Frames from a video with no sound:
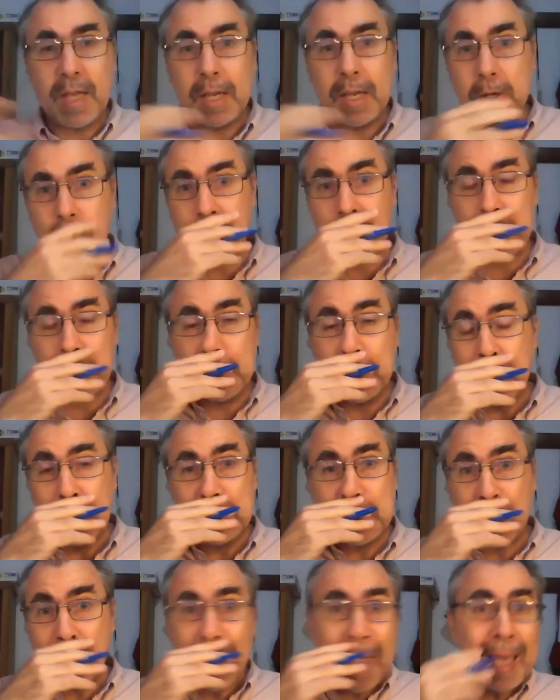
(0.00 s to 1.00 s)
they could
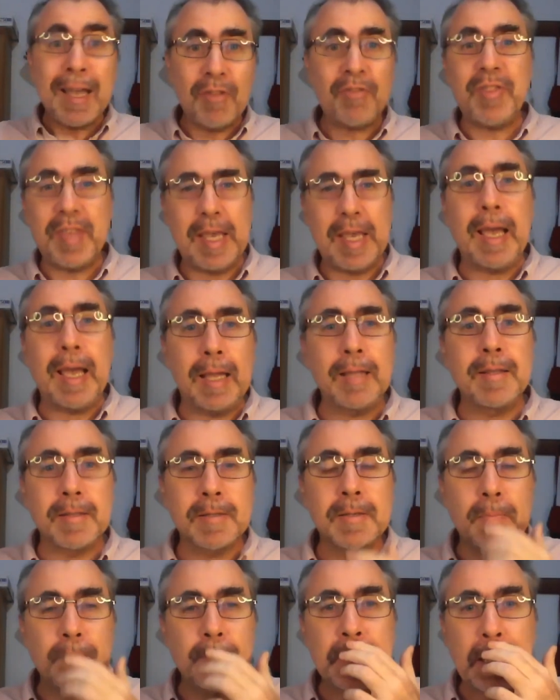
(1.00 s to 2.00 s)
to make it the
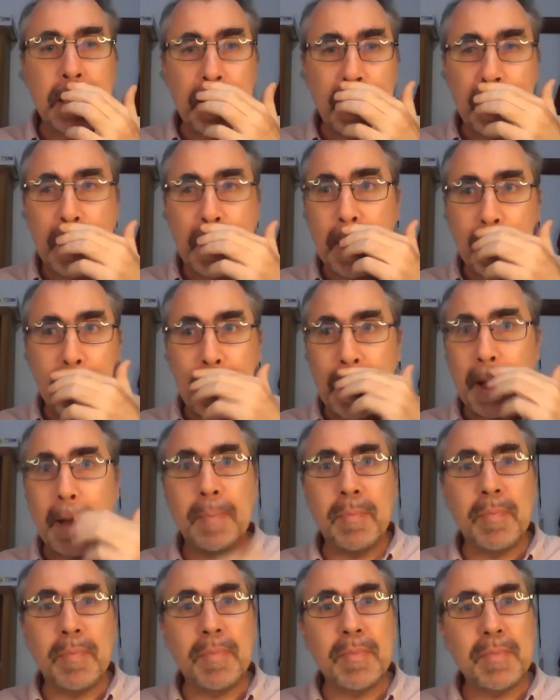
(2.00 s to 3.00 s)
end.
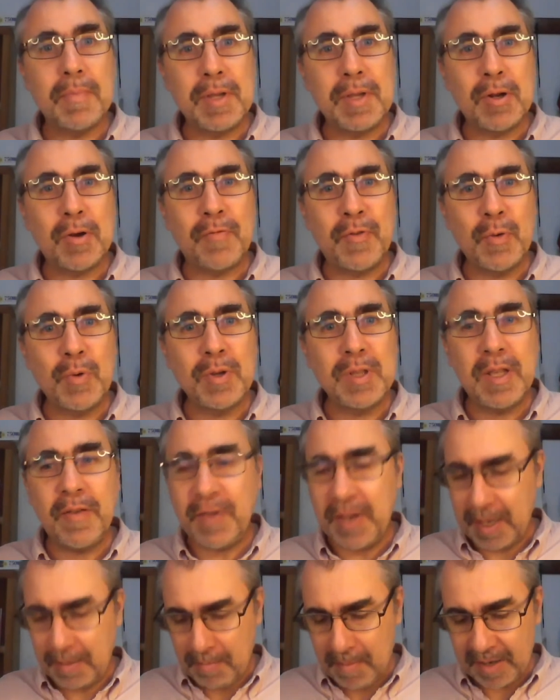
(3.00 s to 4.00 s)
If you were
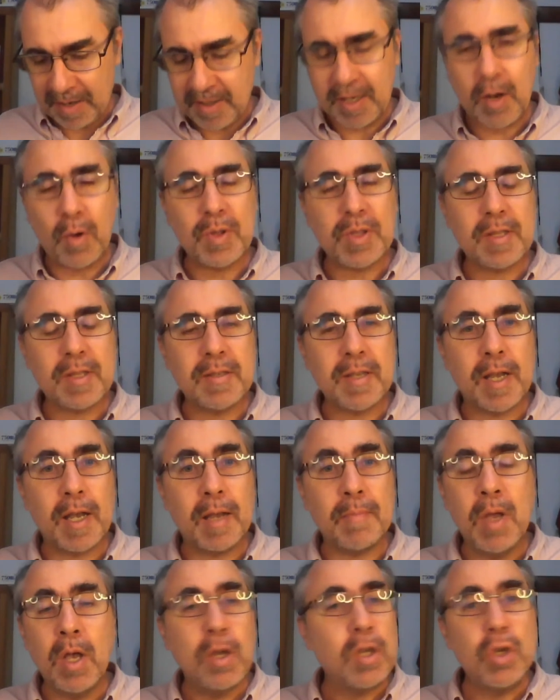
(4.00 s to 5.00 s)
living in Mexico at the
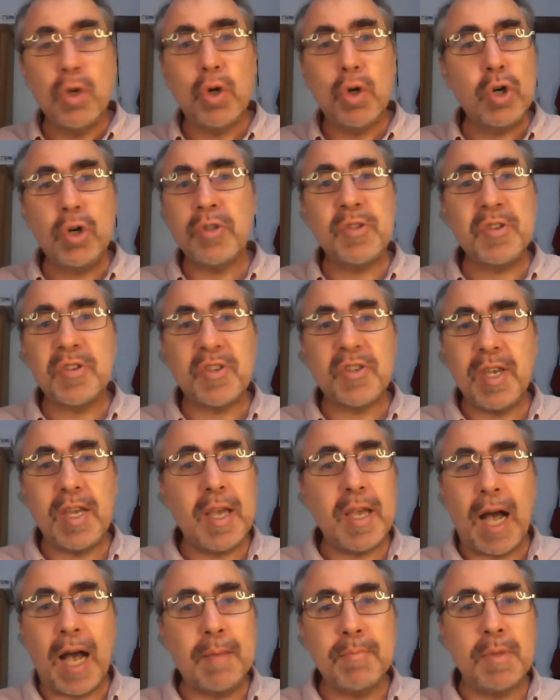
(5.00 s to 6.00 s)
time, you couldn't
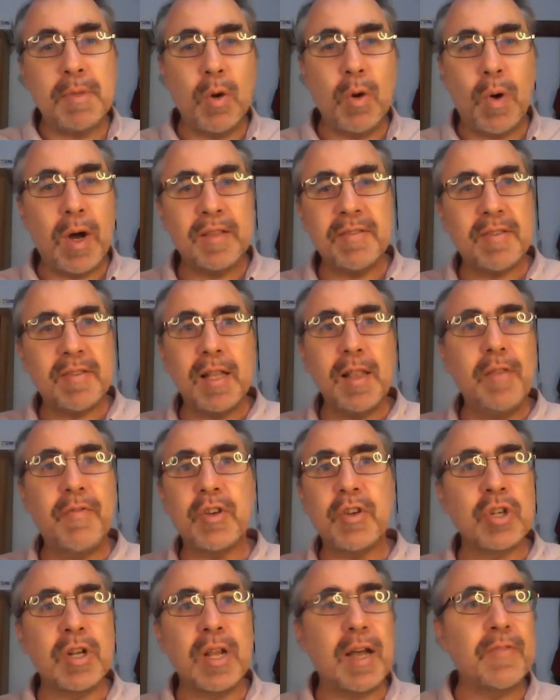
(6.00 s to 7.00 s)
see AMLO on
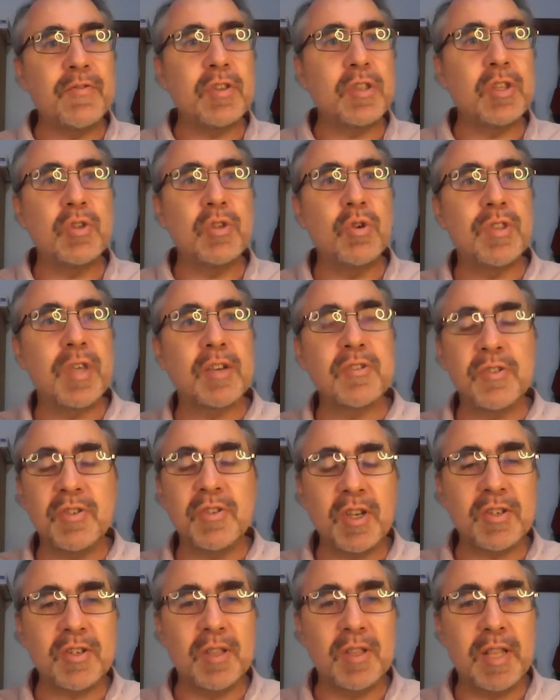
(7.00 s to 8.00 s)
television after the
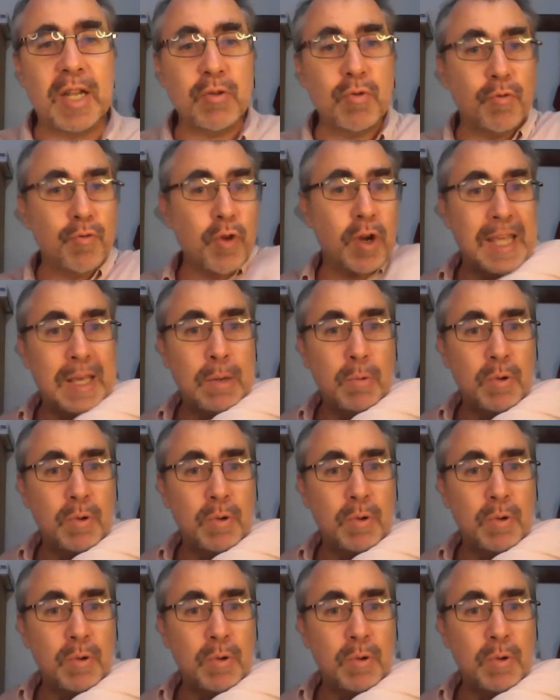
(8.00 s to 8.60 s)
2006 electoral fraud. He